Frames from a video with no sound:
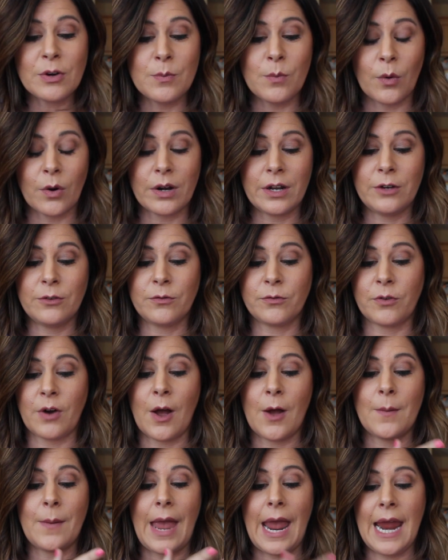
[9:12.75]
morning
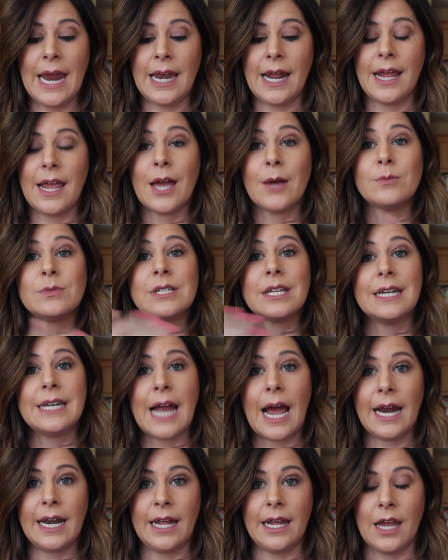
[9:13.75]
from 8 a.m. to
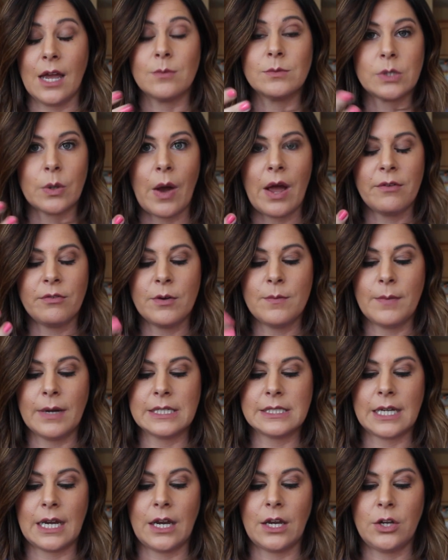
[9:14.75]
9 a.m., so every
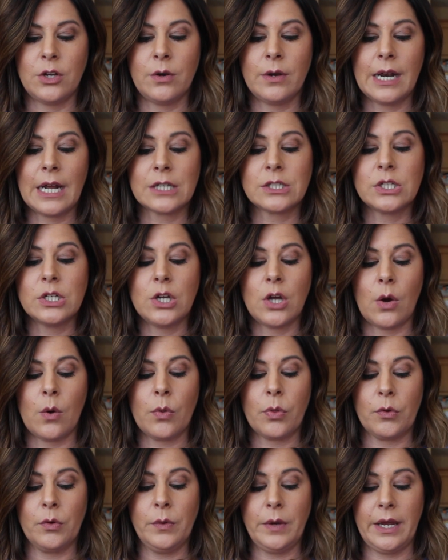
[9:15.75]
Monday, you can actually go
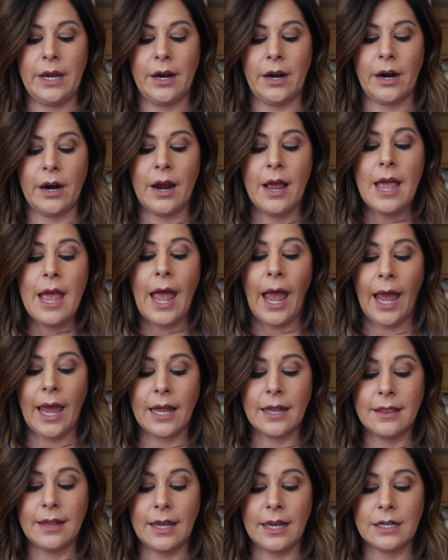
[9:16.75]
through here
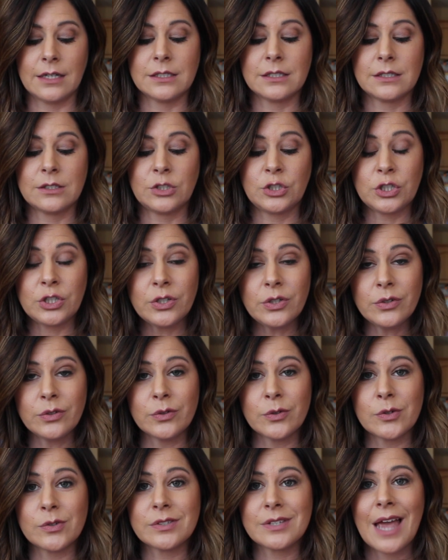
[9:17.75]
and then
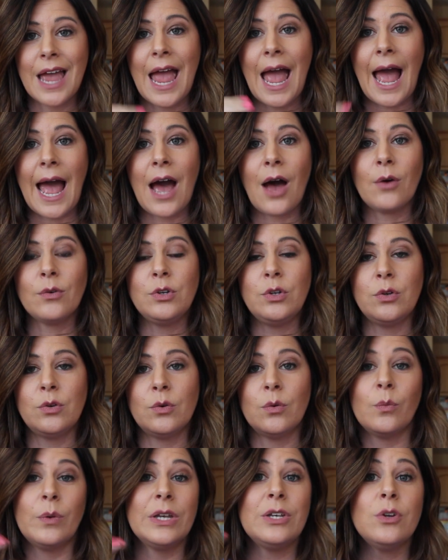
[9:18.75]
choose
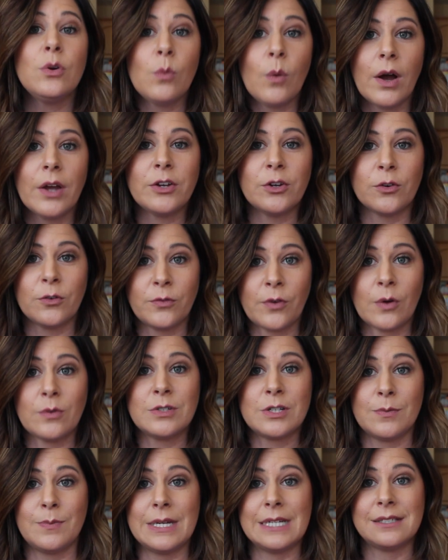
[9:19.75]
when you want your phone
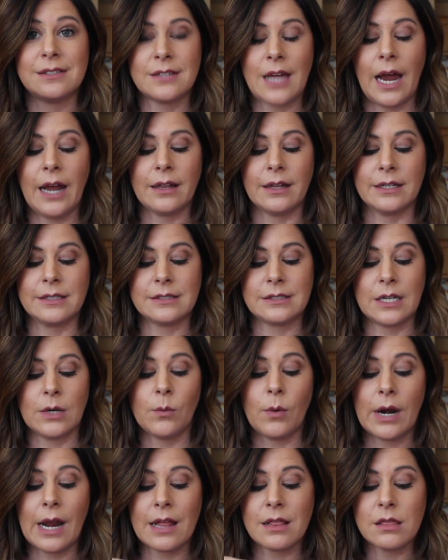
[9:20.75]
to be silenced. And
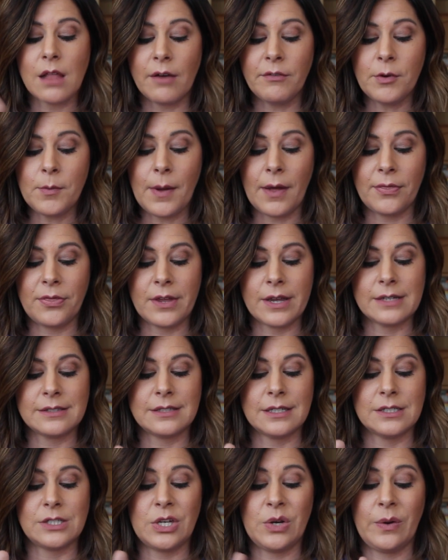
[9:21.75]
what I love about
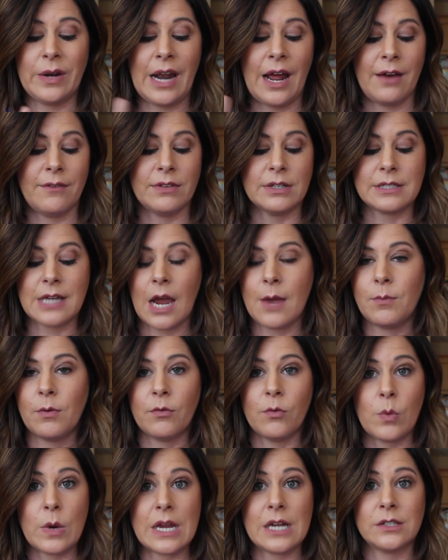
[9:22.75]
this is you can have the type
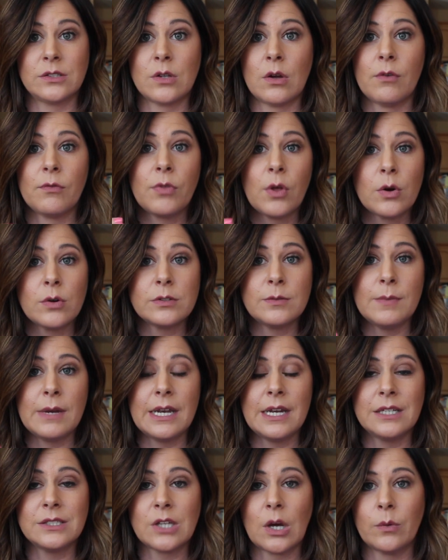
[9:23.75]
of week. So if those
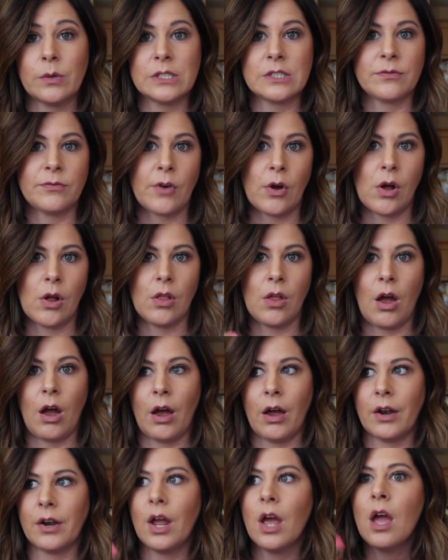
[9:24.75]
meetings always fall
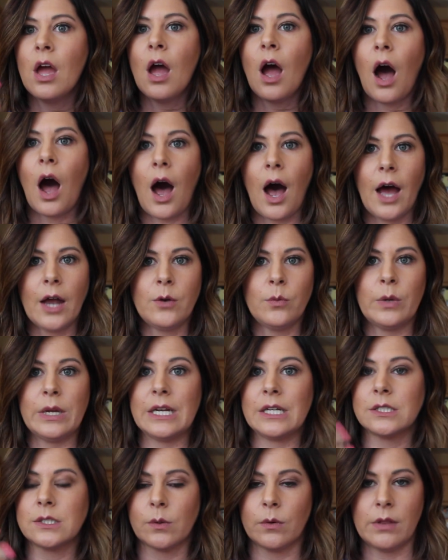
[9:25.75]
on odd
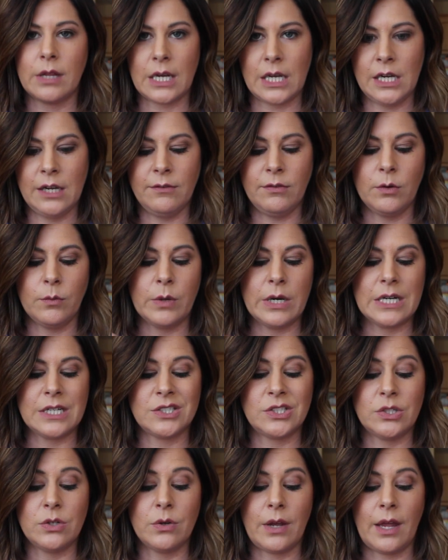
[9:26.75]
weeks or the even
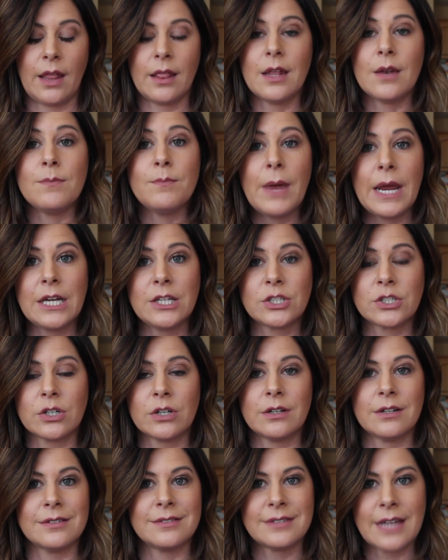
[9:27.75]
weeks, you can then make
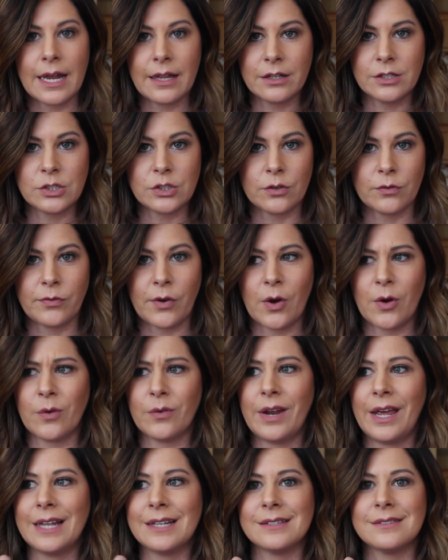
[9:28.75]
sure to silence your
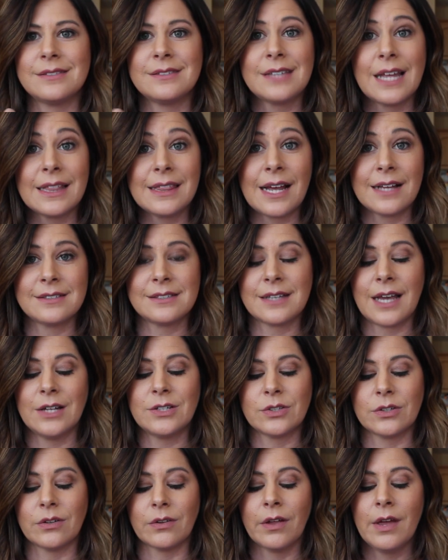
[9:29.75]
phone and set that
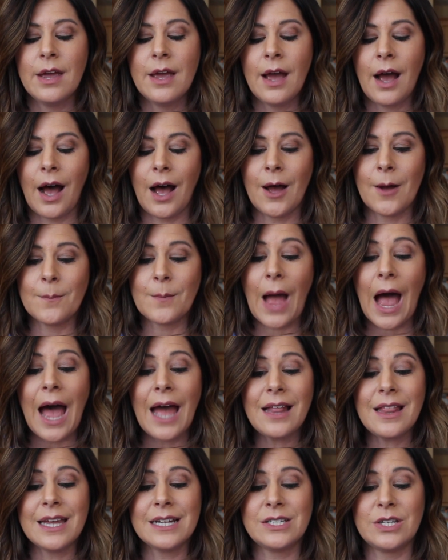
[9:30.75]
schedule.
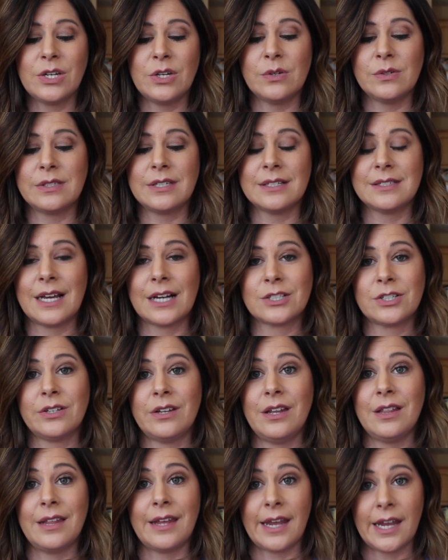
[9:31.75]
I like to use this
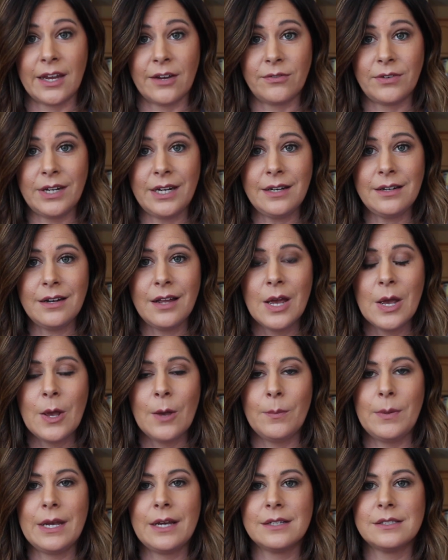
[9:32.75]
actually in the evening
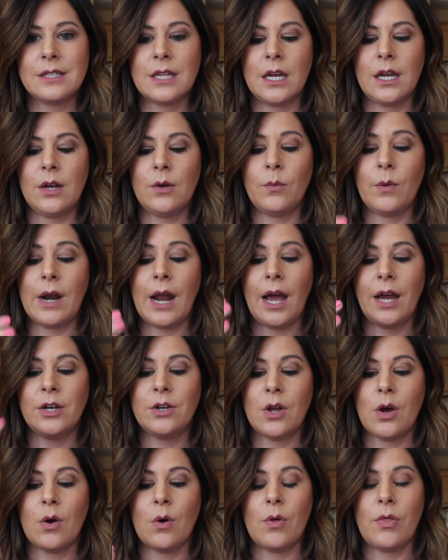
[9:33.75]
because then when I
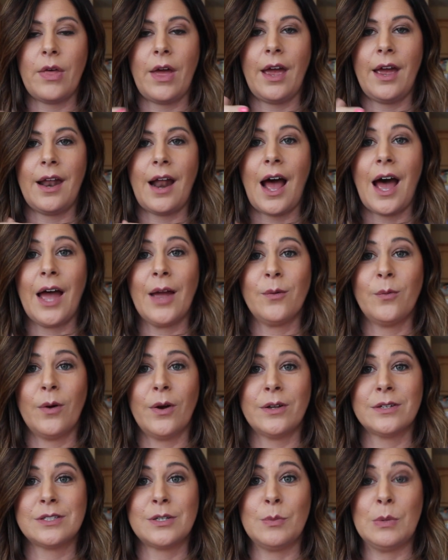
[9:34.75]
know that I
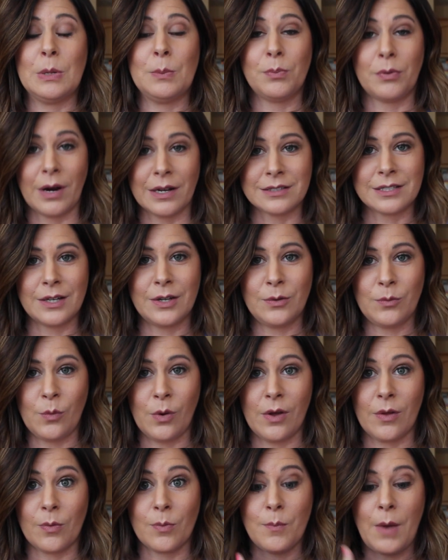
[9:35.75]
want to be present
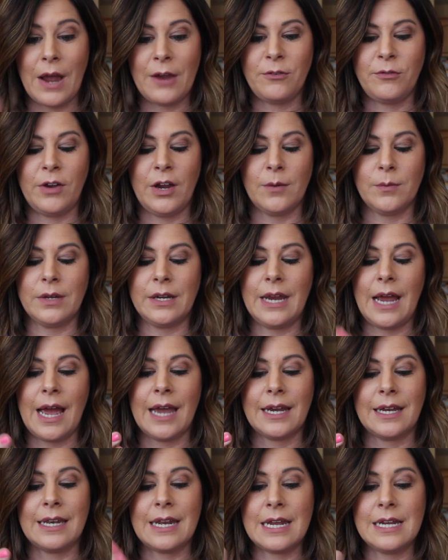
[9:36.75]
with my family,
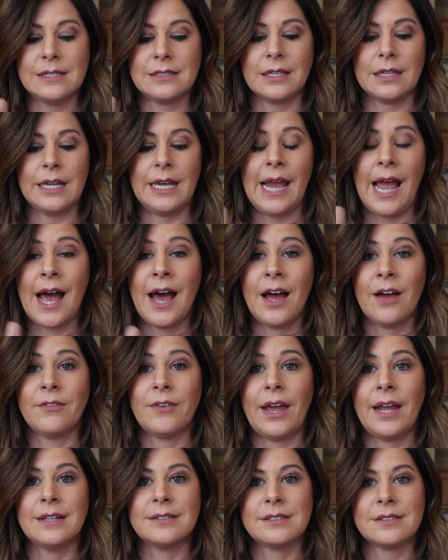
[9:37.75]
I can easily
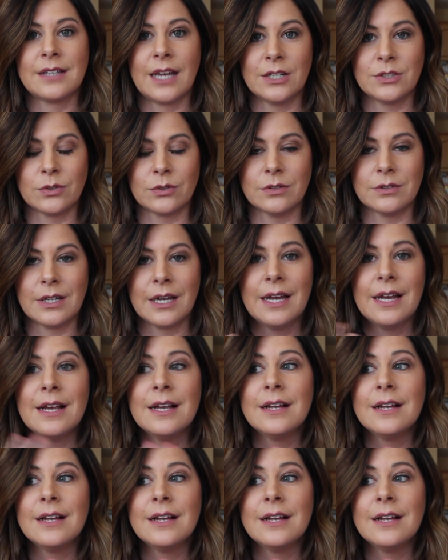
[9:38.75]
have a scheduled